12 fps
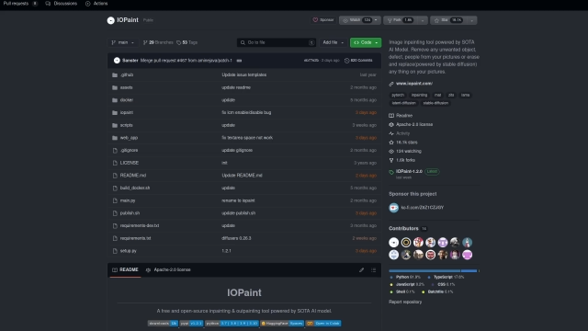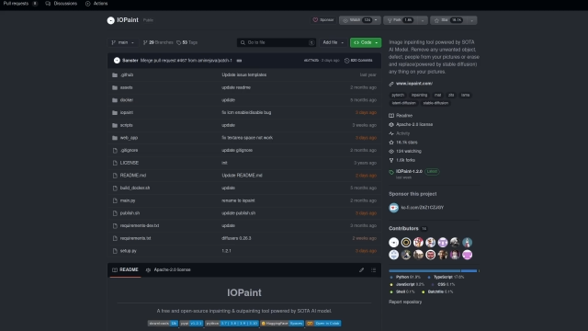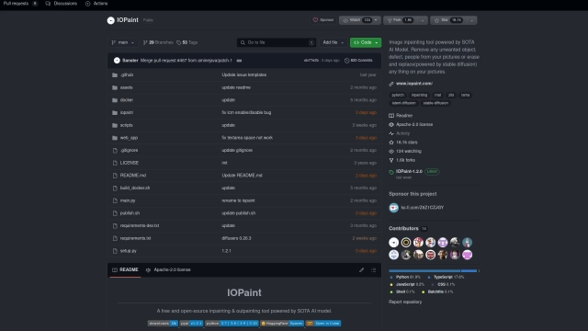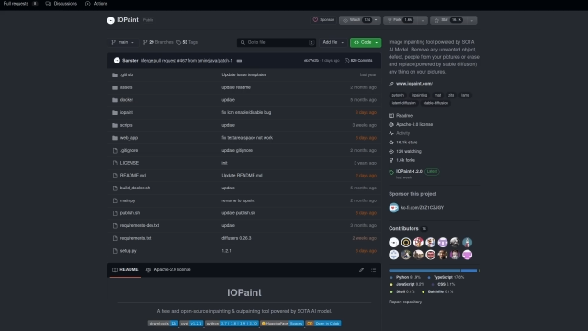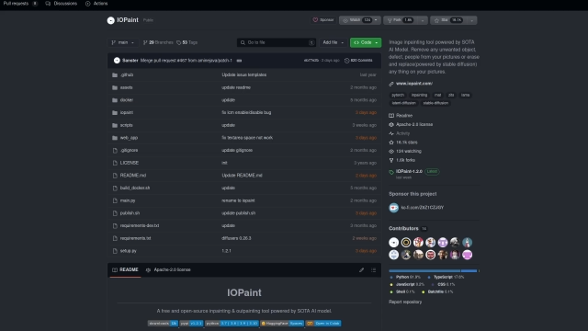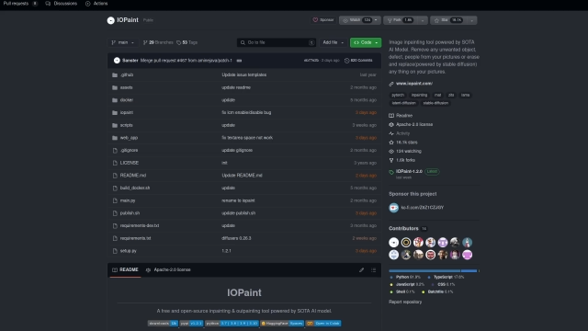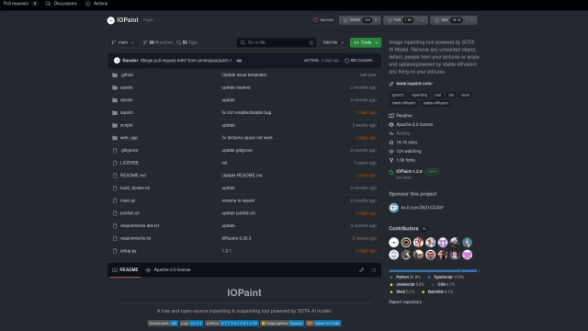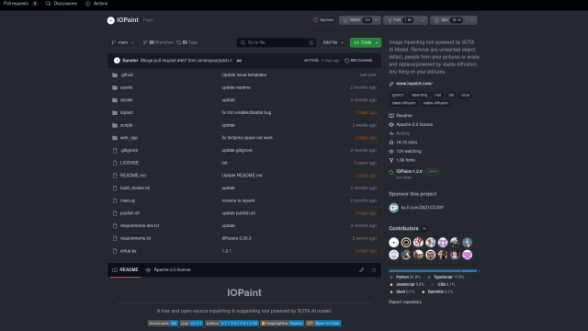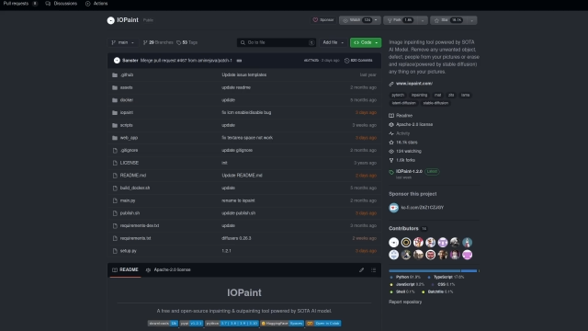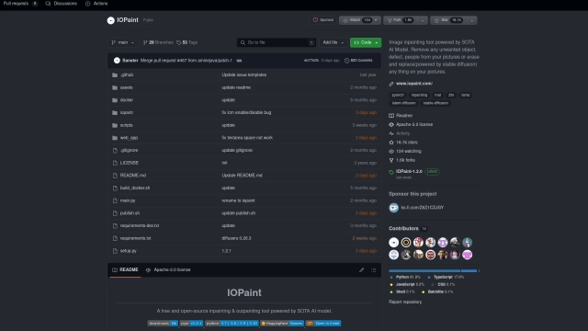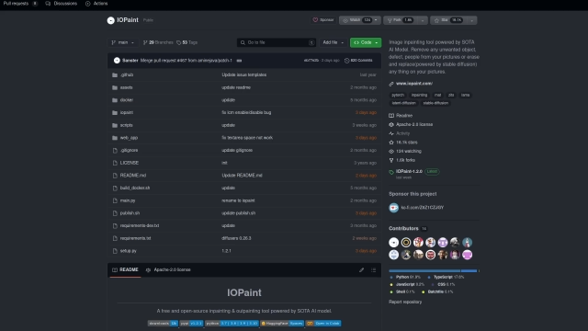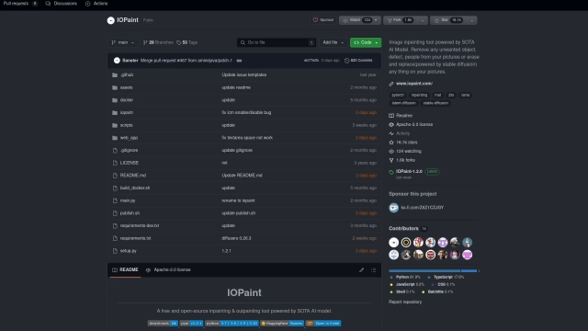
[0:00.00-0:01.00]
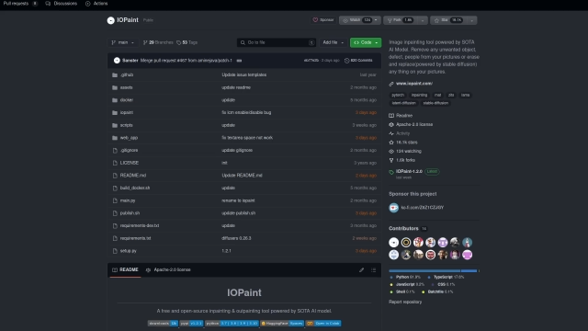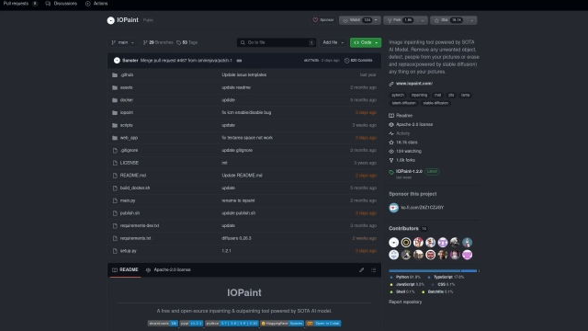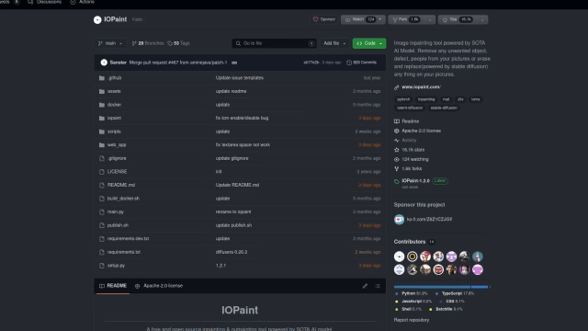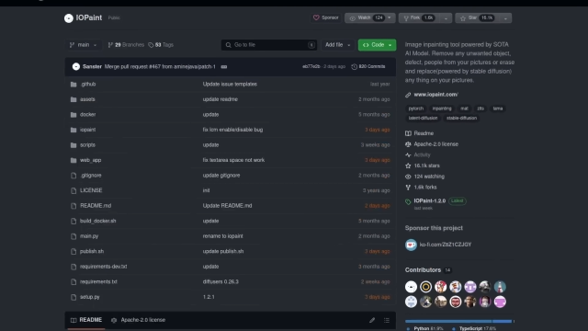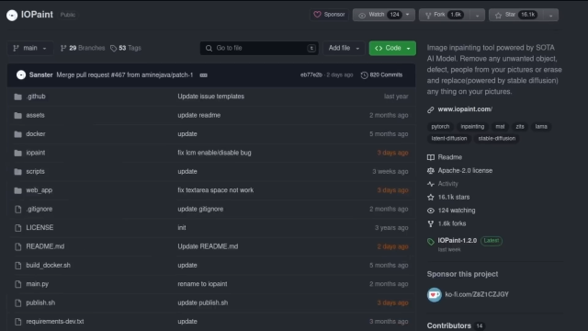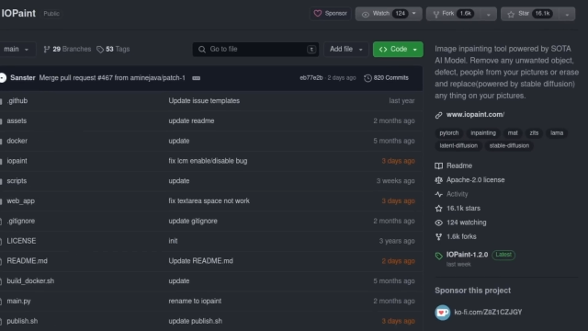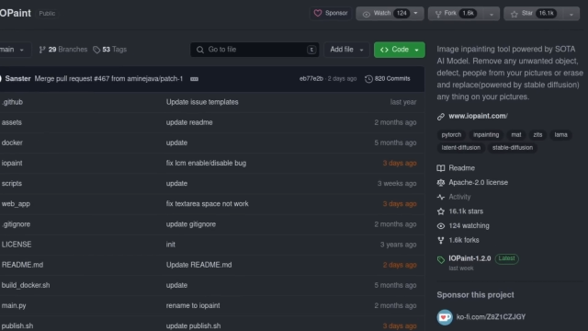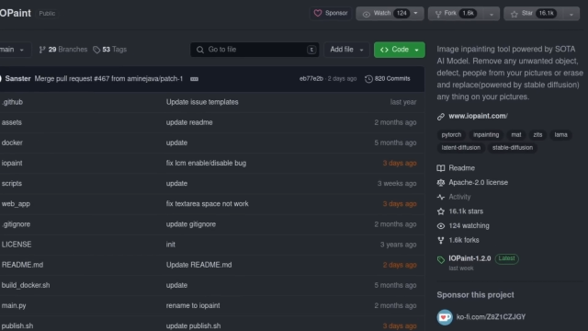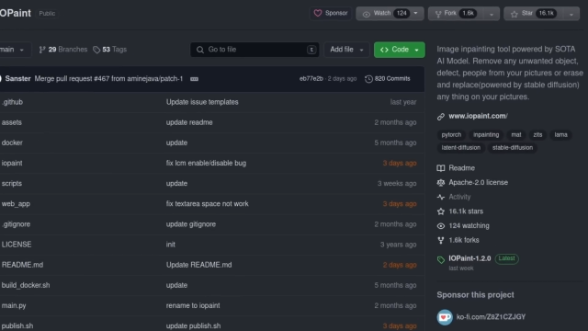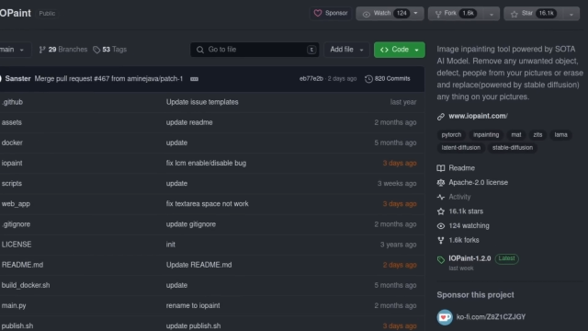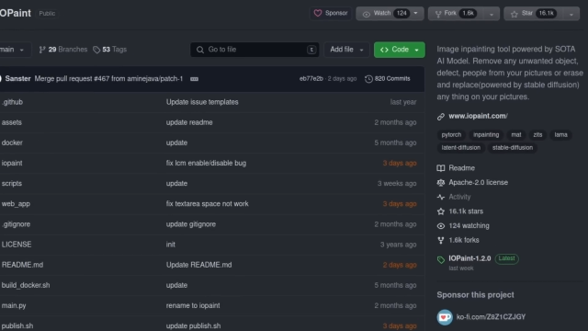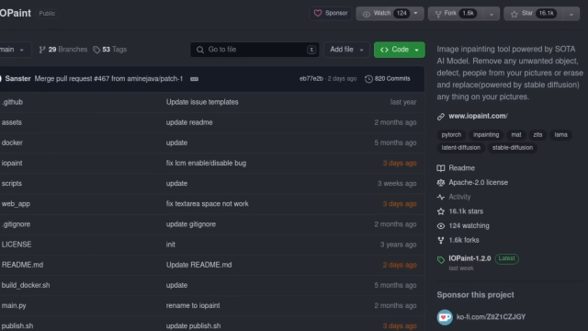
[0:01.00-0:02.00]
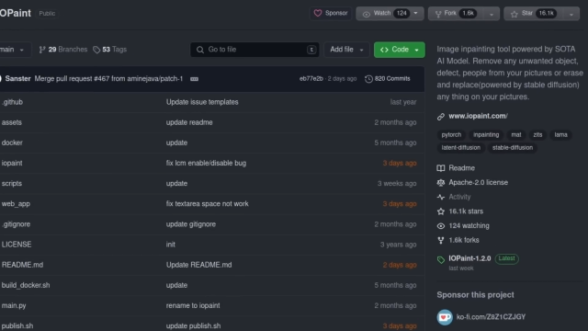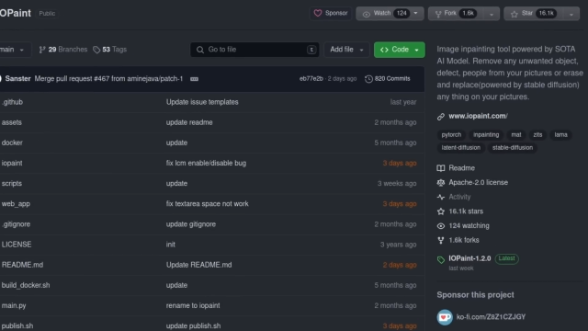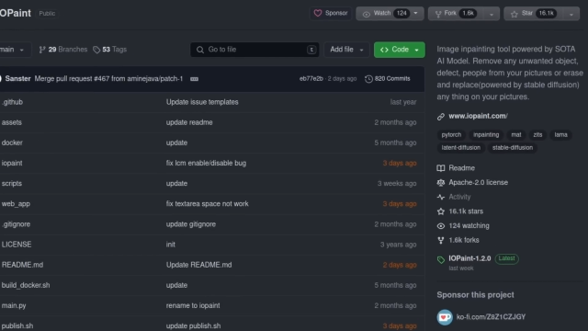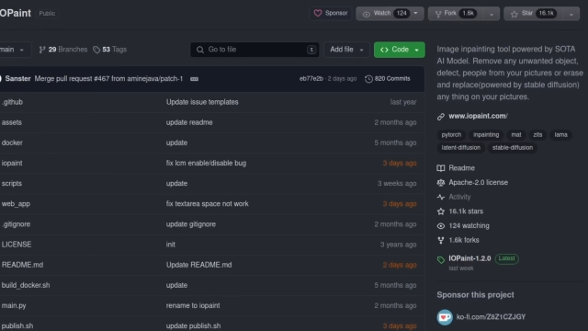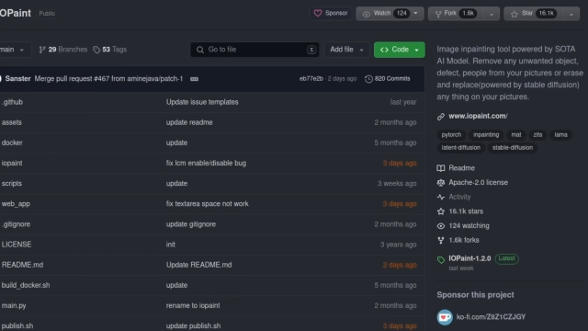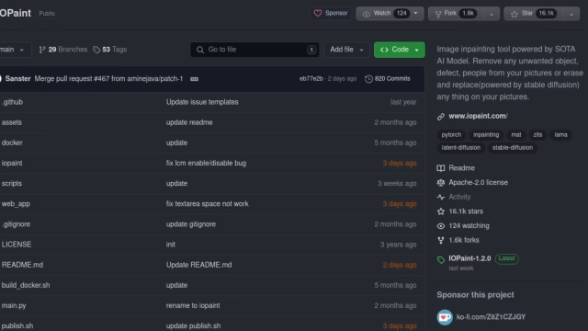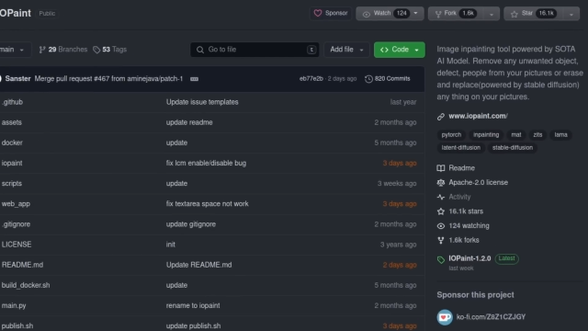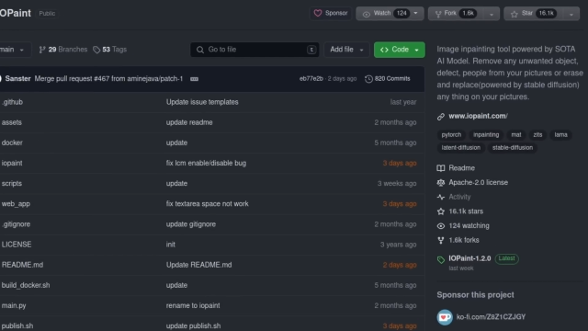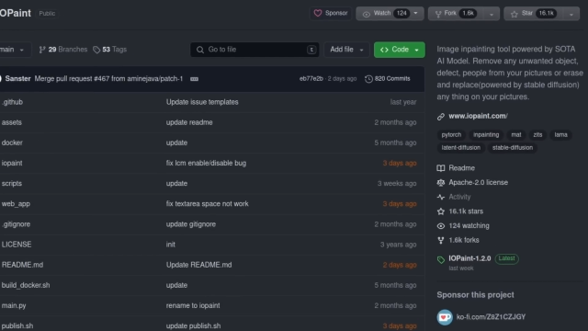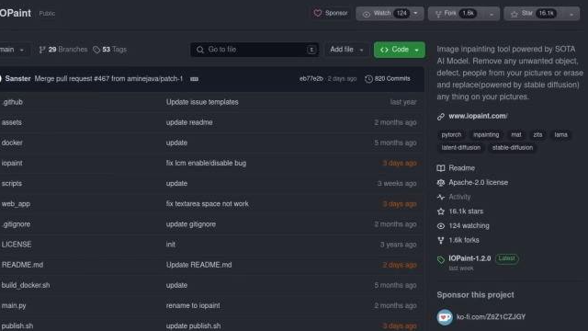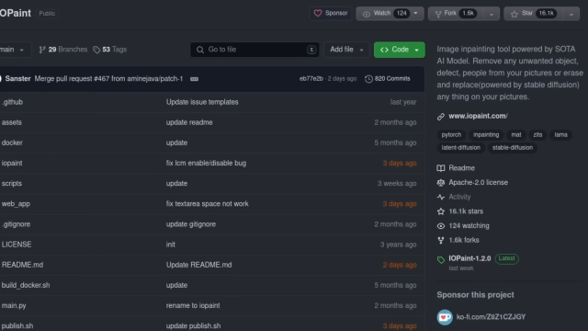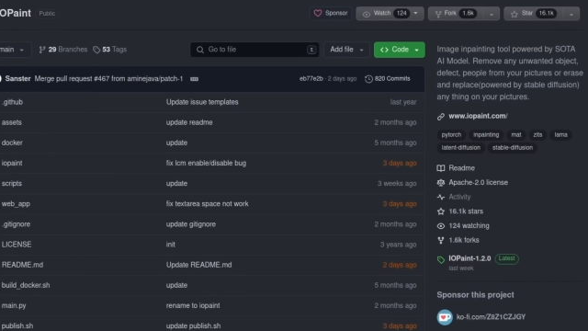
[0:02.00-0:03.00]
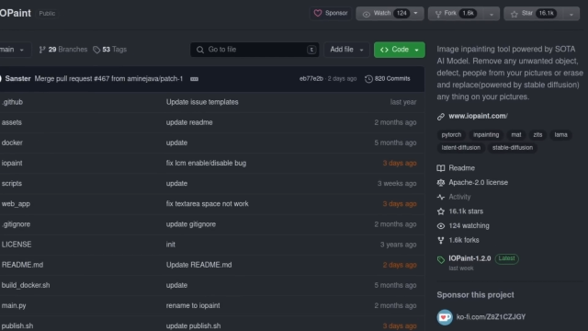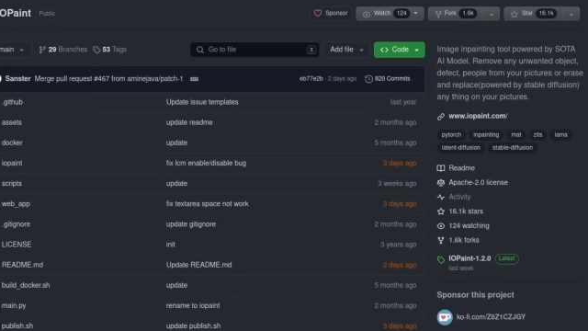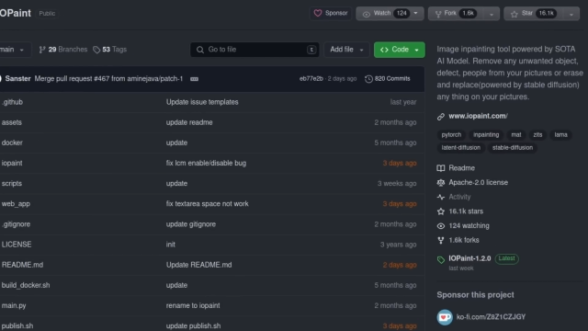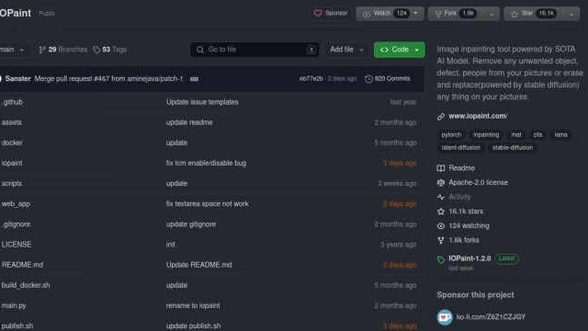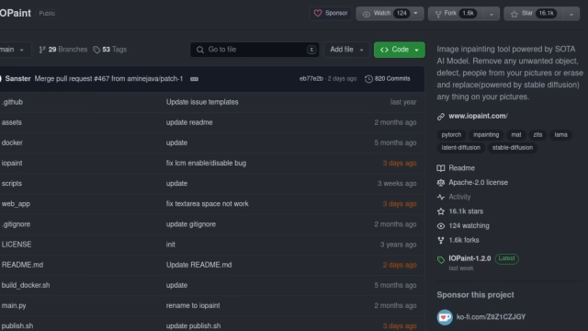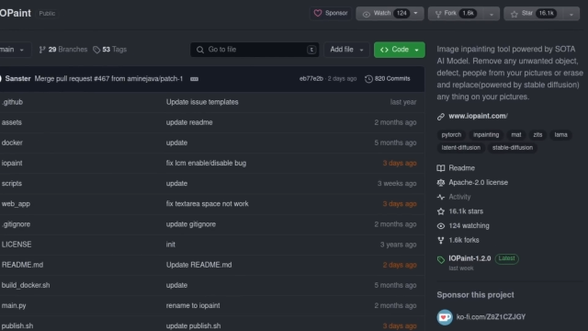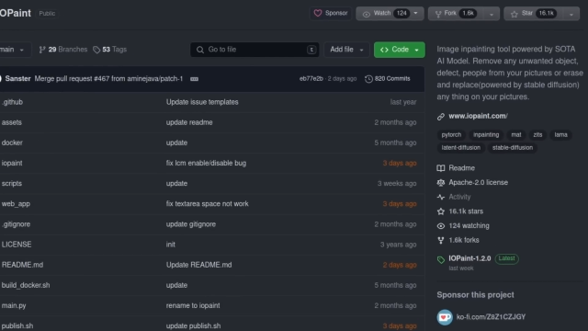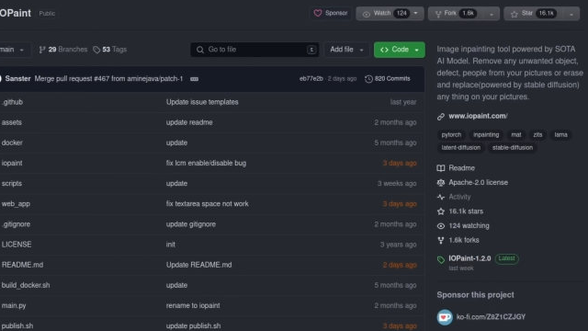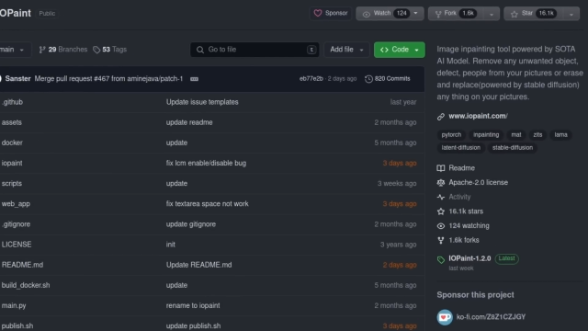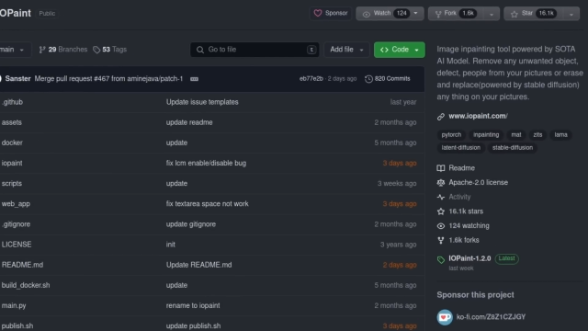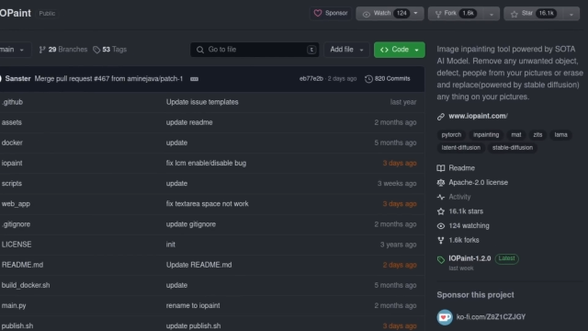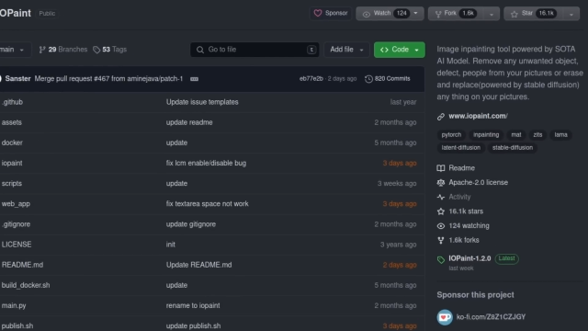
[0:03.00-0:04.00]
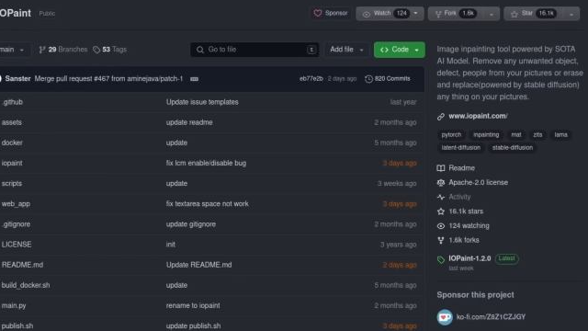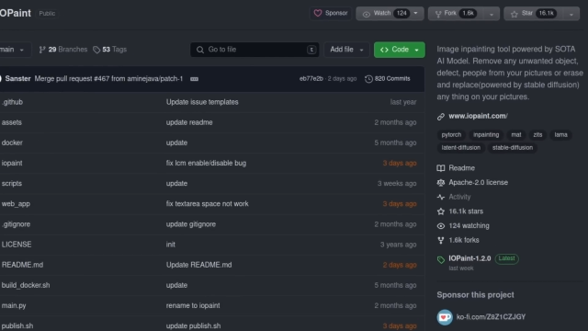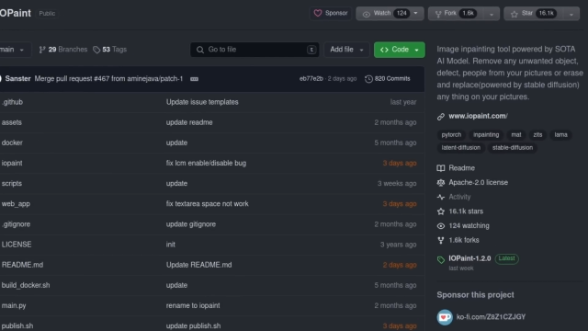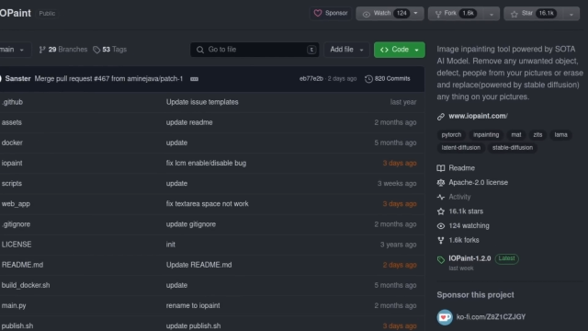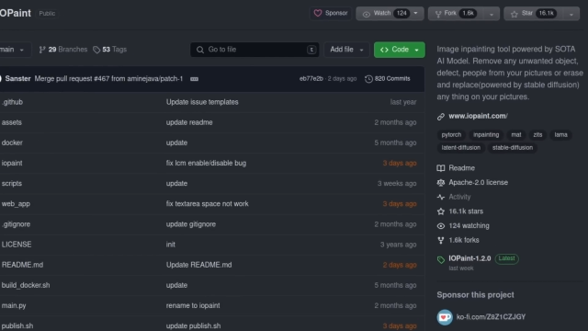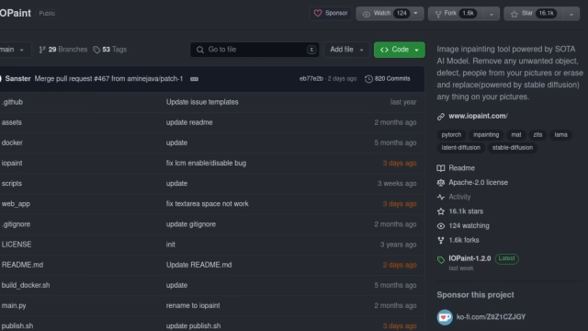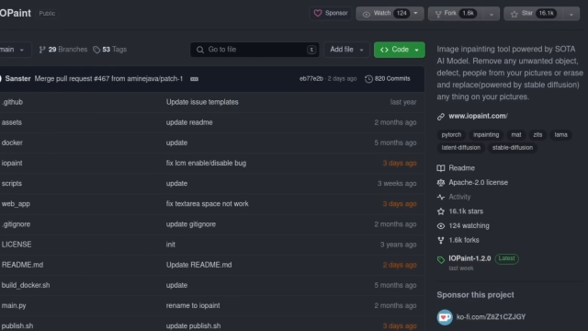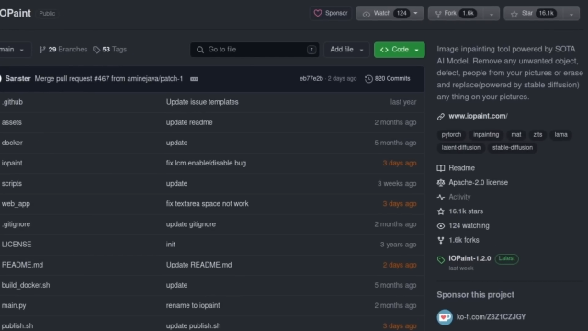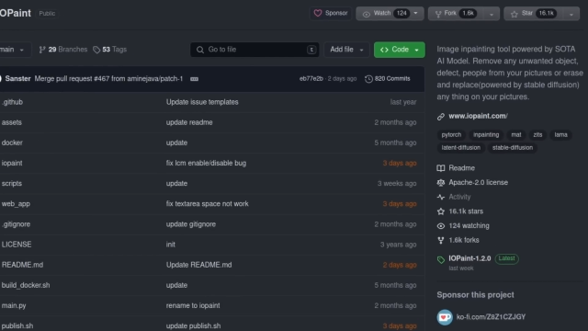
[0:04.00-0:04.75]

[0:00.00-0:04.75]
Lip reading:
Nobody's mouth can be seen.